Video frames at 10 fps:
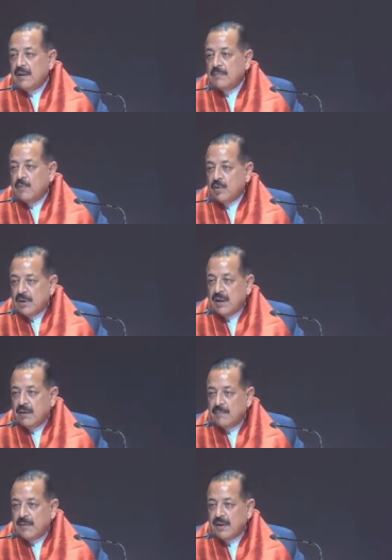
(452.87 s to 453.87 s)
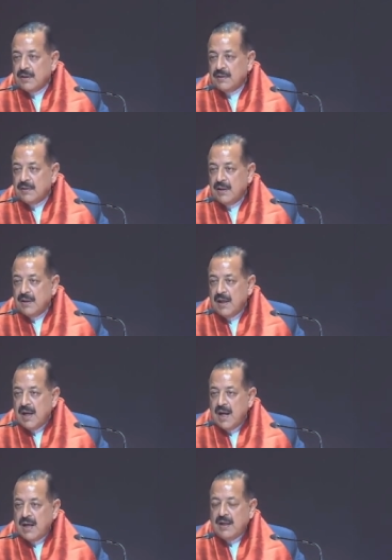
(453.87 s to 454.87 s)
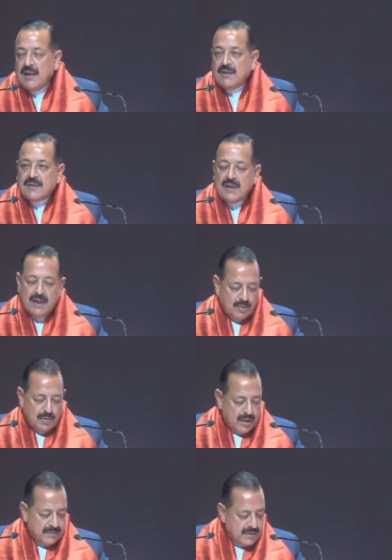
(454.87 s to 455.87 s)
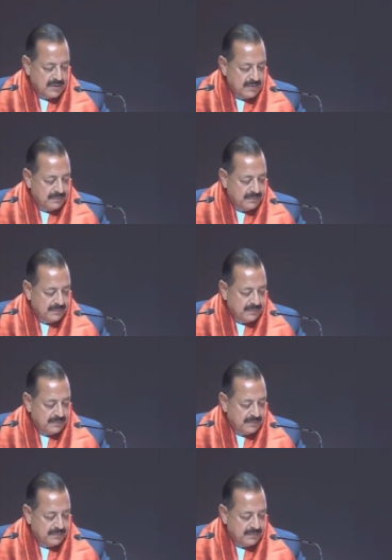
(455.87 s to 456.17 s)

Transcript: Modi government, at least at two levels.